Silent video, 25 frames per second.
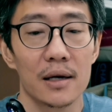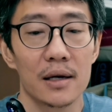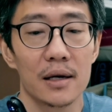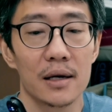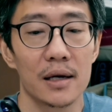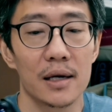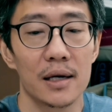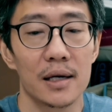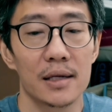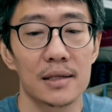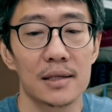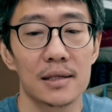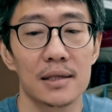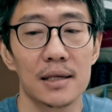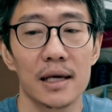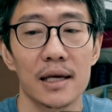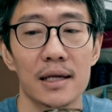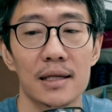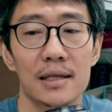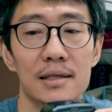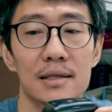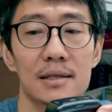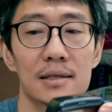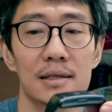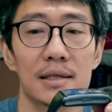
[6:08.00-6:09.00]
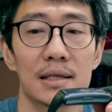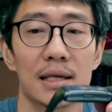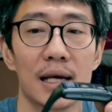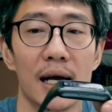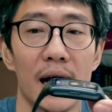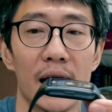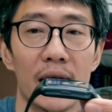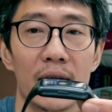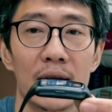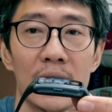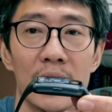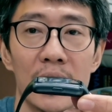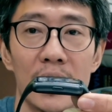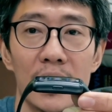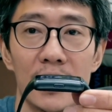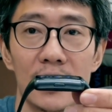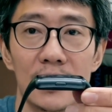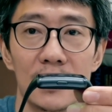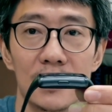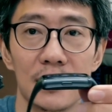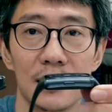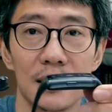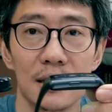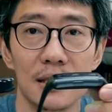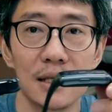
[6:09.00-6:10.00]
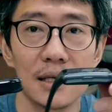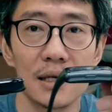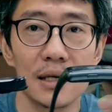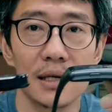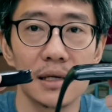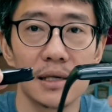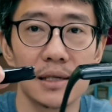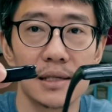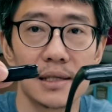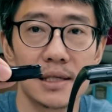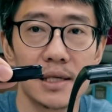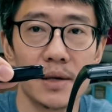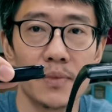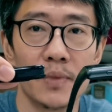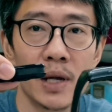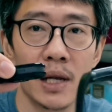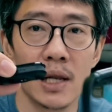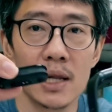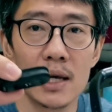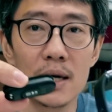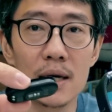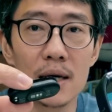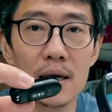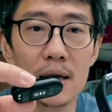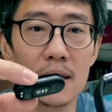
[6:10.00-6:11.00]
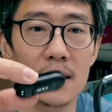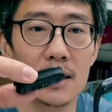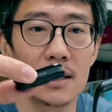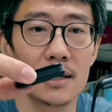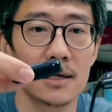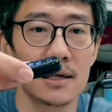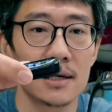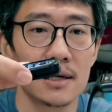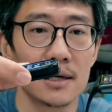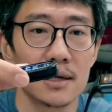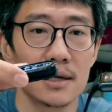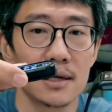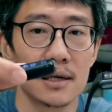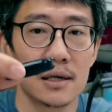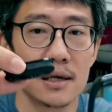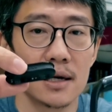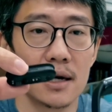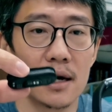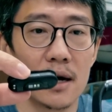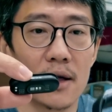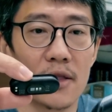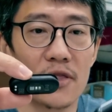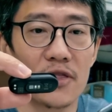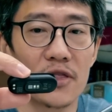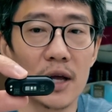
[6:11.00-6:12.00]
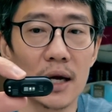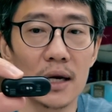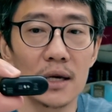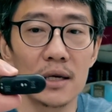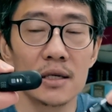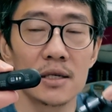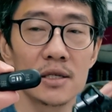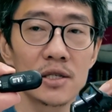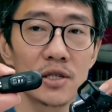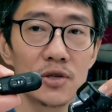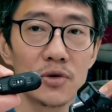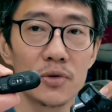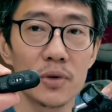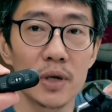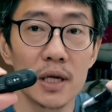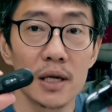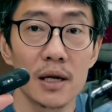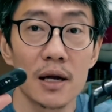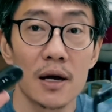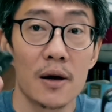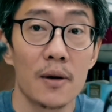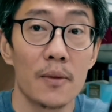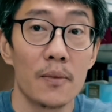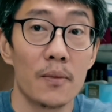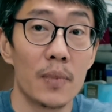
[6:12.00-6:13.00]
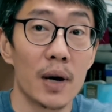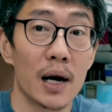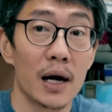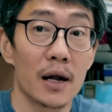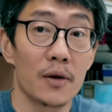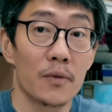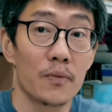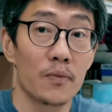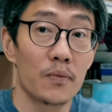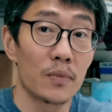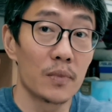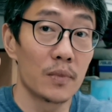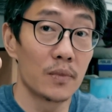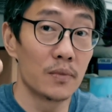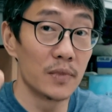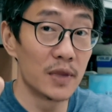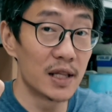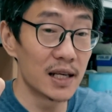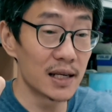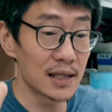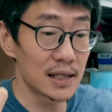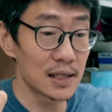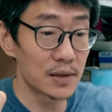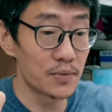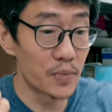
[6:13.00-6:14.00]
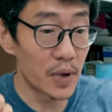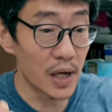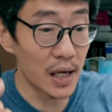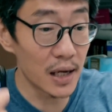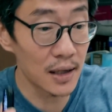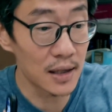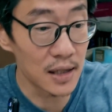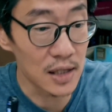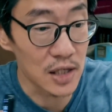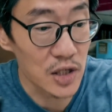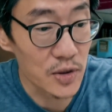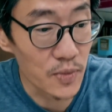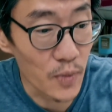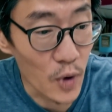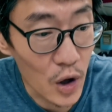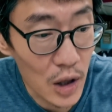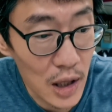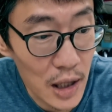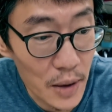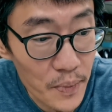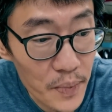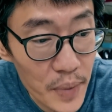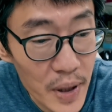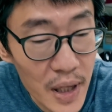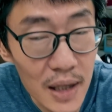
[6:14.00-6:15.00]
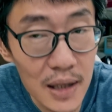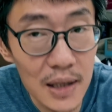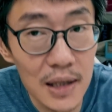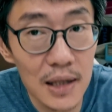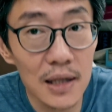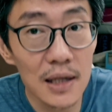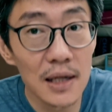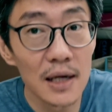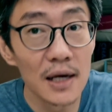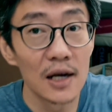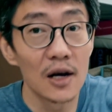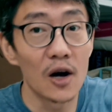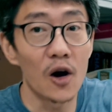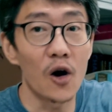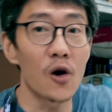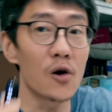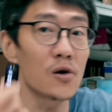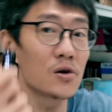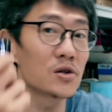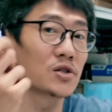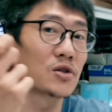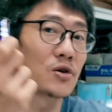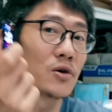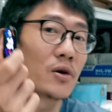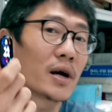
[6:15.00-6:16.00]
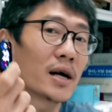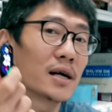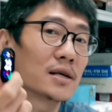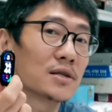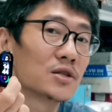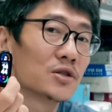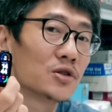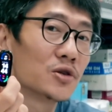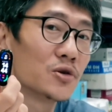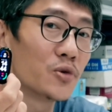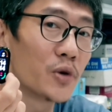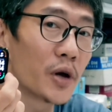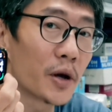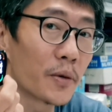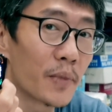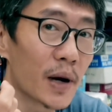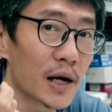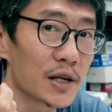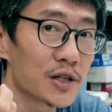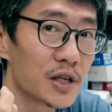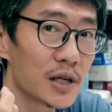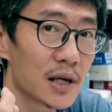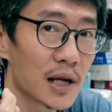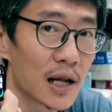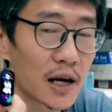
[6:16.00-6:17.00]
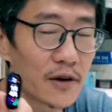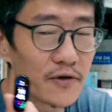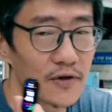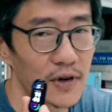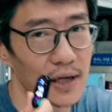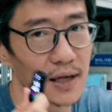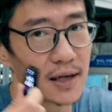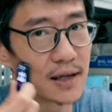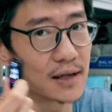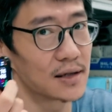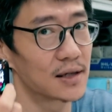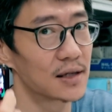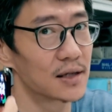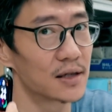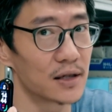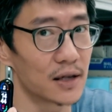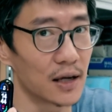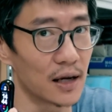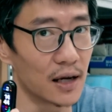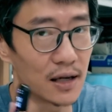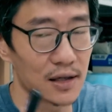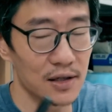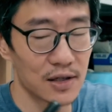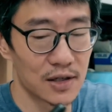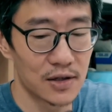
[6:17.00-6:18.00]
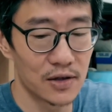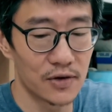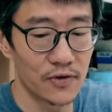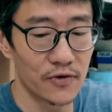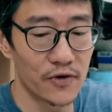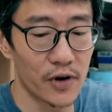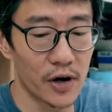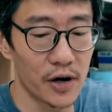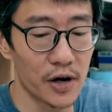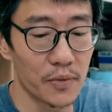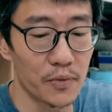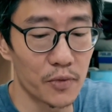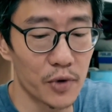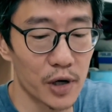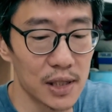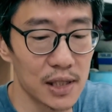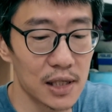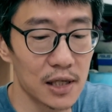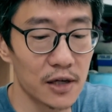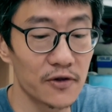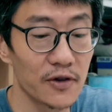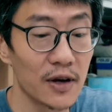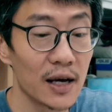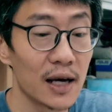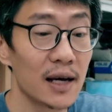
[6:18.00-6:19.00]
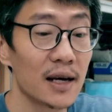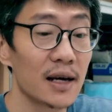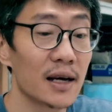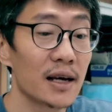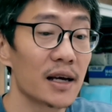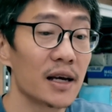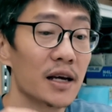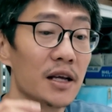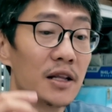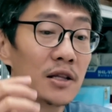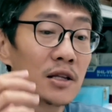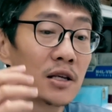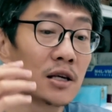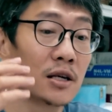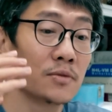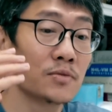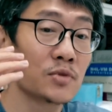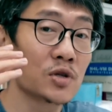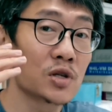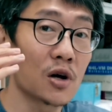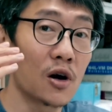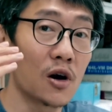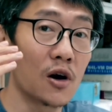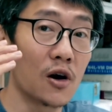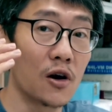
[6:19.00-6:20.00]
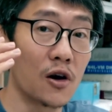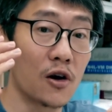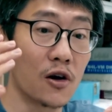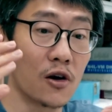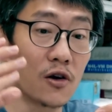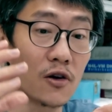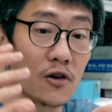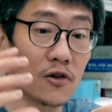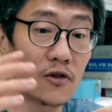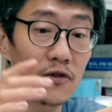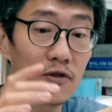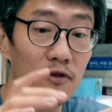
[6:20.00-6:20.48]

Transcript: It kind of has similar thickness to it, but this being a smaller pill also has 2-week battery life, and it's very impressive in terms of